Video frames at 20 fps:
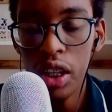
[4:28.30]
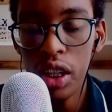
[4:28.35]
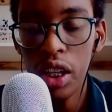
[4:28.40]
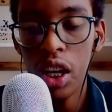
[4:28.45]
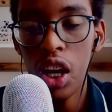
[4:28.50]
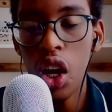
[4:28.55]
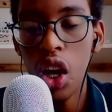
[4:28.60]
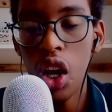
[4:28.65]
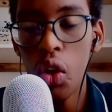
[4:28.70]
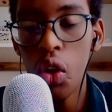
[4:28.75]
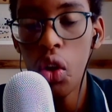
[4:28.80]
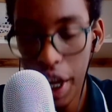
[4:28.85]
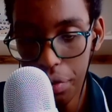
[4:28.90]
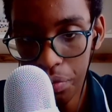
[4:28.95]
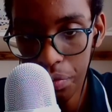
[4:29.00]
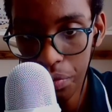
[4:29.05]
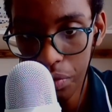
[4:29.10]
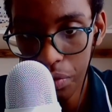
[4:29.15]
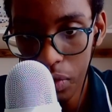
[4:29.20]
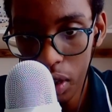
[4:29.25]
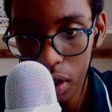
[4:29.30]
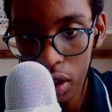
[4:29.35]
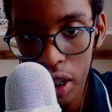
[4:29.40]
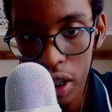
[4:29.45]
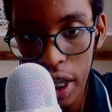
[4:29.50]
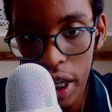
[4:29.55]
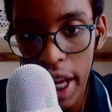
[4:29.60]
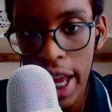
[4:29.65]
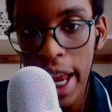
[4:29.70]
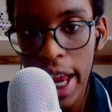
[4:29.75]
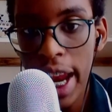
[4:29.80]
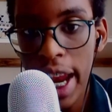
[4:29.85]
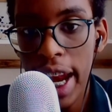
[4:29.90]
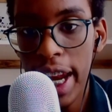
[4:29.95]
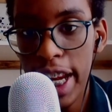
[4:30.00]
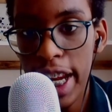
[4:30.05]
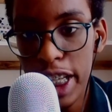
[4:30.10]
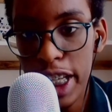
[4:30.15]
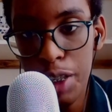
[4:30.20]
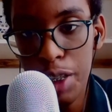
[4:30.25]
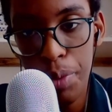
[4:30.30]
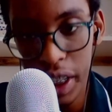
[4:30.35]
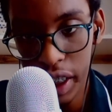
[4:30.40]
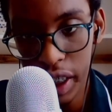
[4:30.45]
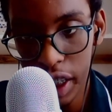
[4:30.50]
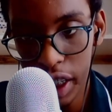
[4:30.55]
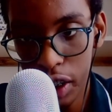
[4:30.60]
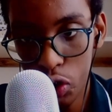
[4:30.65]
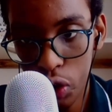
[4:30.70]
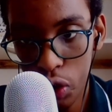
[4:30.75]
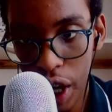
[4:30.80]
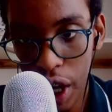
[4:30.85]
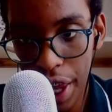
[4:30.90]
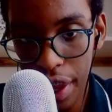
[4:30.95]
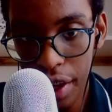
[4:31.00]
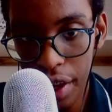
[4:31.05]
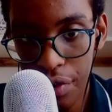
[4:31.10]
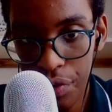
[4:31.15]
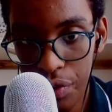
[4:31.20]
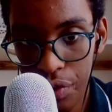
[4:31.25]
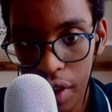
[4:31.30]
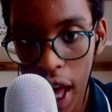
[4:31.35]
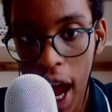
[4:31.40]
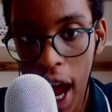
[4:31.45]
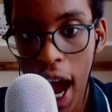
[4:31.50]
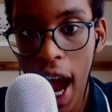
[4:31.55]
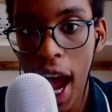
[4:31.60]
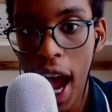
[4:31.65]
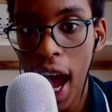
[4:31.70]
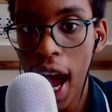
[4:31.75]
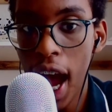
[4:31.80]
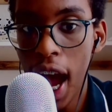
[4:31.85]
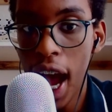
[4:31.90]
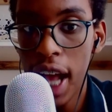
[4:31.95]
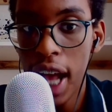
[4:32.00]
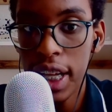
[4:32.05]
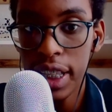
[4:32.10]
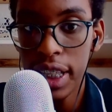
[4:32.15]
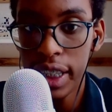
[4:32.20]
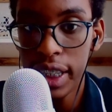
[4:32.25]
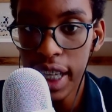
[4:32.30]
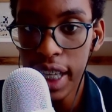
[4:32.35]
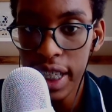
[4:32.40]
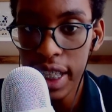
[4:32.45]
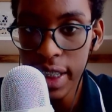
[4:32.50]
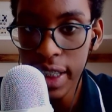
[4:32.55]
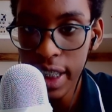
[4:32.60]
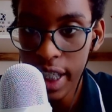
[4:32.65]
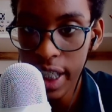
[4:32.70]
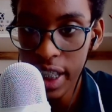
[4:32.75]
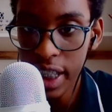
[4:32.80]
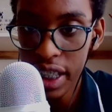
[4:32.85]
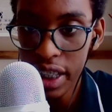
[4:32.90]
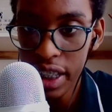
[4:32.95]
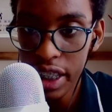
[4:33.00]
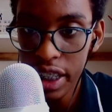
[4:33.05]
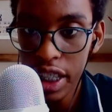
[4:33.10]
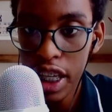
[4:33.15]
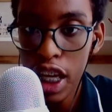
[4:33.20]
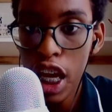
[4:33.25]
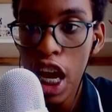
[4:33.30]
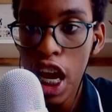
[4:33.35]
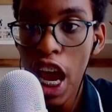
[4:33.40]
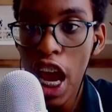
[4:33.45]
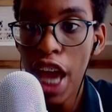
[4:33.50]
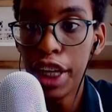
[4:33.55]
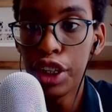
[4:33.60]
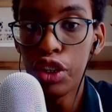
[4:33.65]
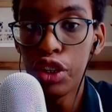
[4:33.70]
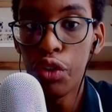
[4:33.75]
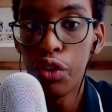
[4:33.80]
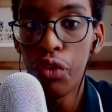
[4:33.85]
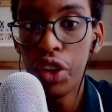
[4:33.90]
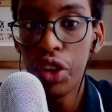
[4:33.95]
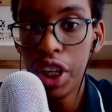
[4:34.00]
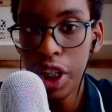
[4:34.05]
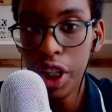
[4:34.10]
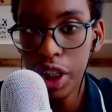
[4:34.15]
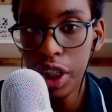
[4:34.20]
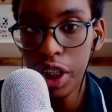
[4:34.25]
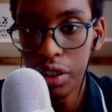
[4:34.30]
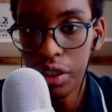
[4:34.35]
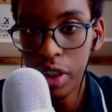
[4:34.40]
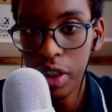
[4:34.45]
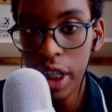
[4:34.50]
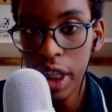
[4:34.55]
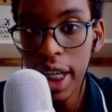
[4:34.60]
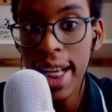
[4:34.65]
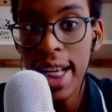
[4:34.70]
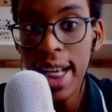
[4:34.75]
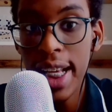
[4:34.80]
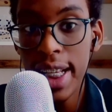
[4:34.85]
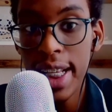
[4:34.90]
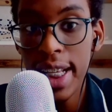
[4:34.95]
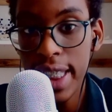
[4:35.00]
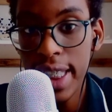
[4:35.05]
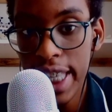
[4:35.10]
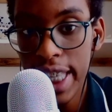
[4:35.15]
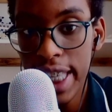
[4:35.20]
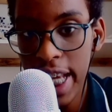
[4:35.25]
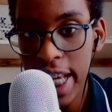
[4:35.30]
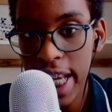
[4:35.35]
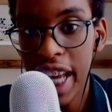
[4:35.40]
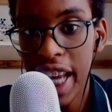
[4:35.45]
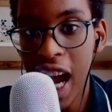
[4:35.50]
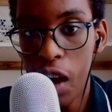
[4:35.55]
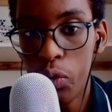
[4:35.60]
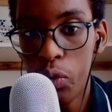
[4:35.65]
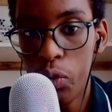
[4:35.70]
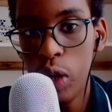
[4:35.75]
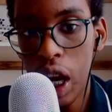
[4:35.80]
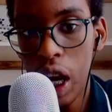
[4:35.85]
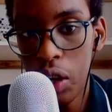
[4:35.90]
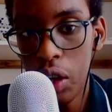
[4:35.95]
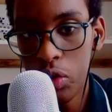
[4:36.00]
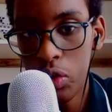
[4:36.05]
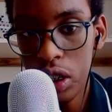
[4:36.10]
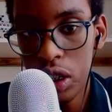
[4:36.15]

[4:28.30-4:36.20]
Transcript: Okay, let's practice together. I'll start the sentence and you finish it. Say out loud.